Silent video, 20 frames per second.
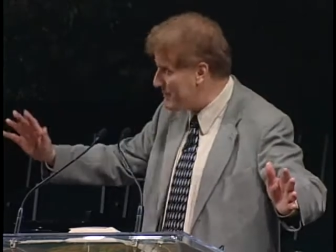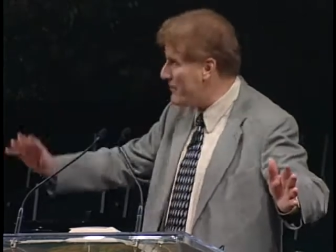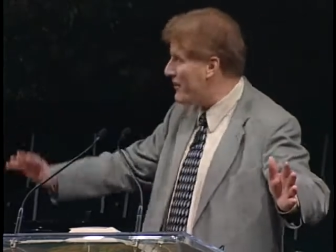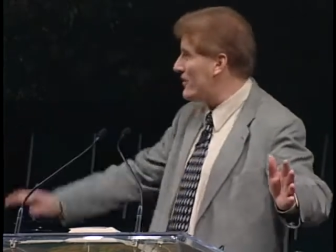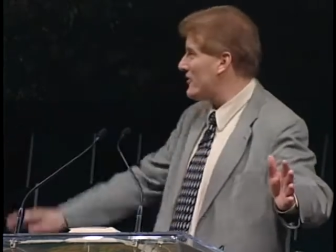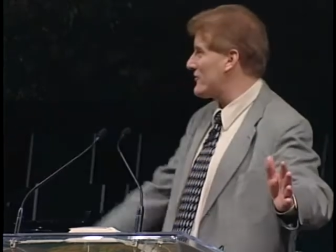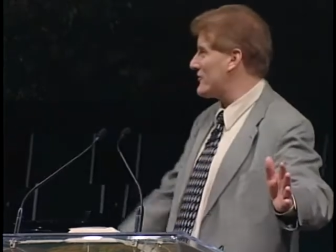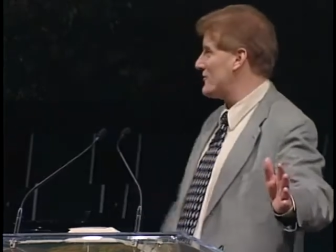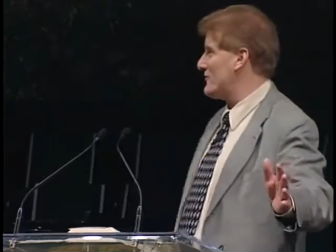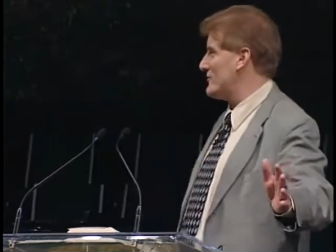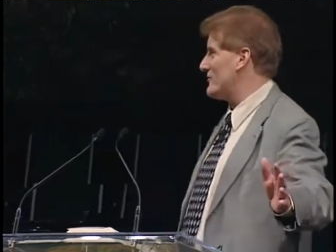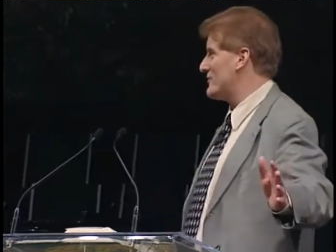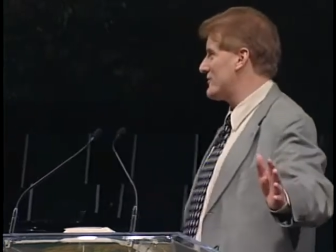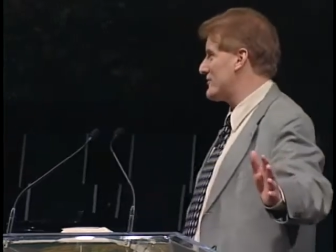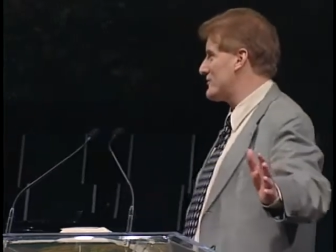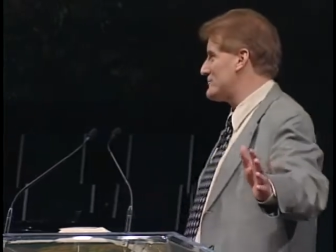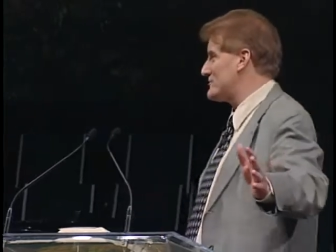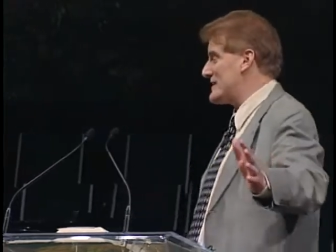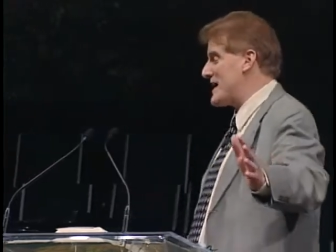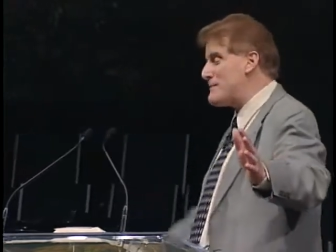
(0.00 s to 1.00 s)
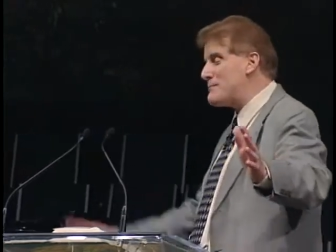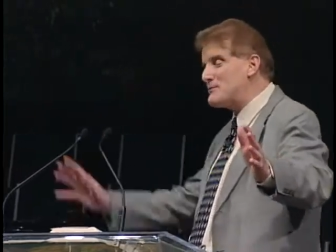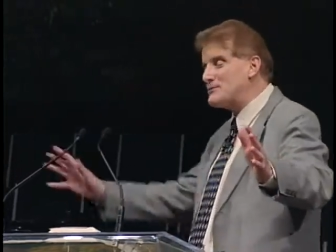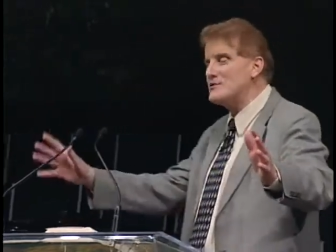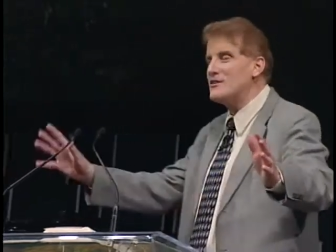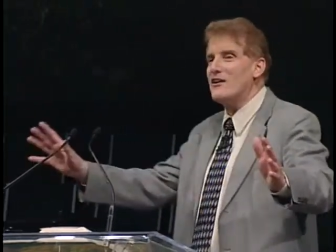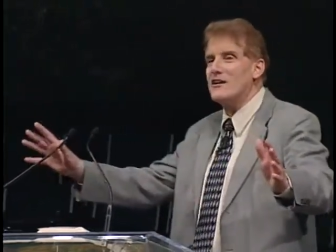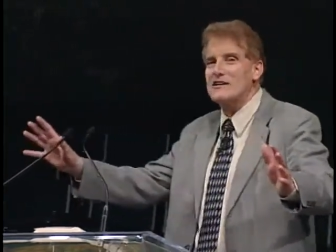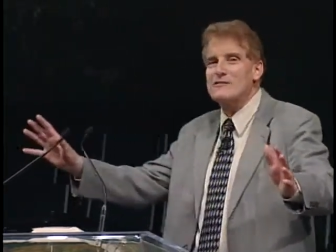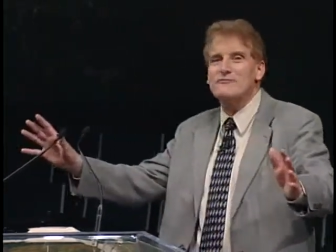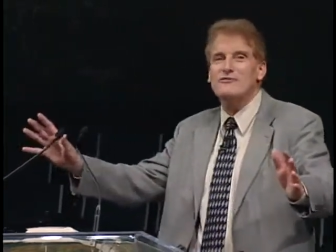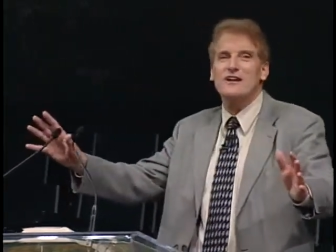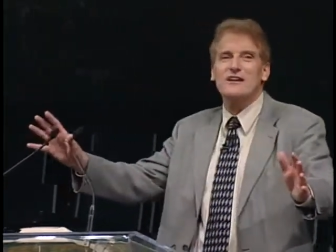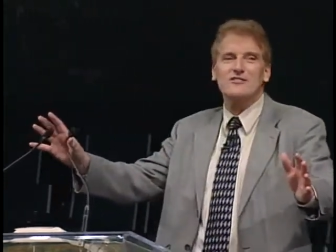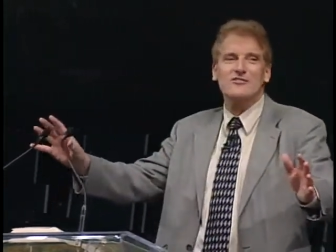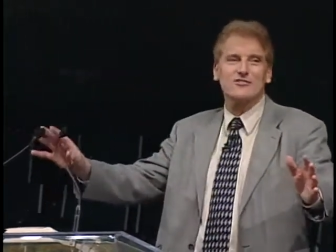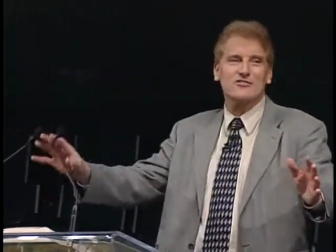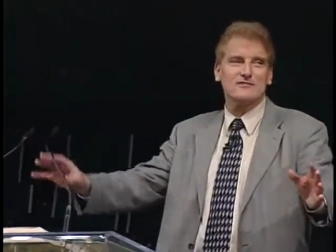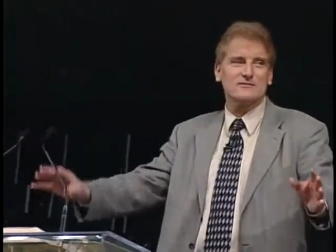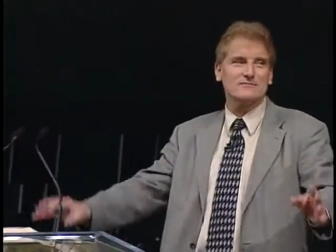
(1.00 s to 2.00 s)
the apostles. It was an apostolic
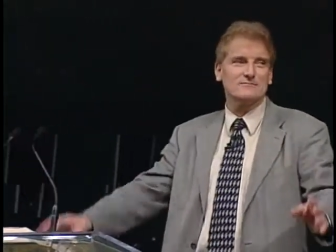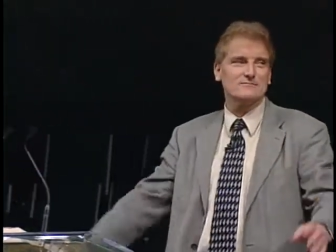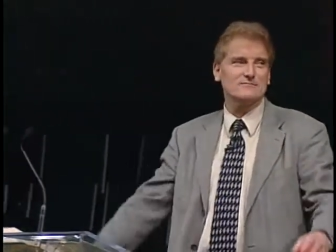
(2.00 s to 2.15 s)
function.